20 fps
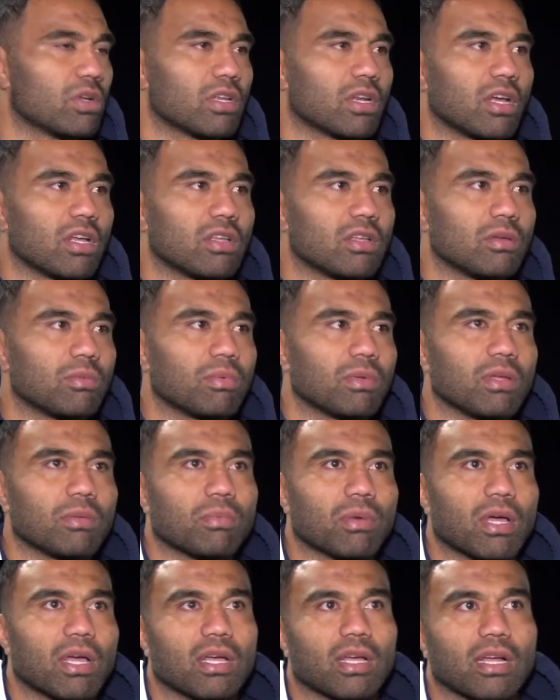You know, you
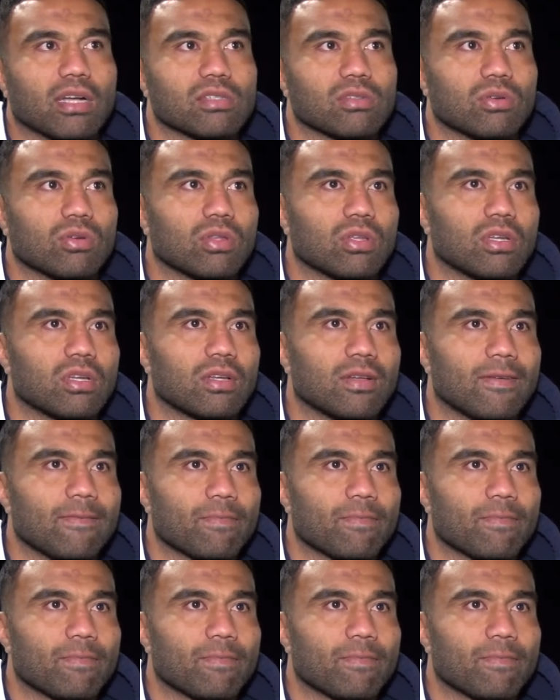play against all the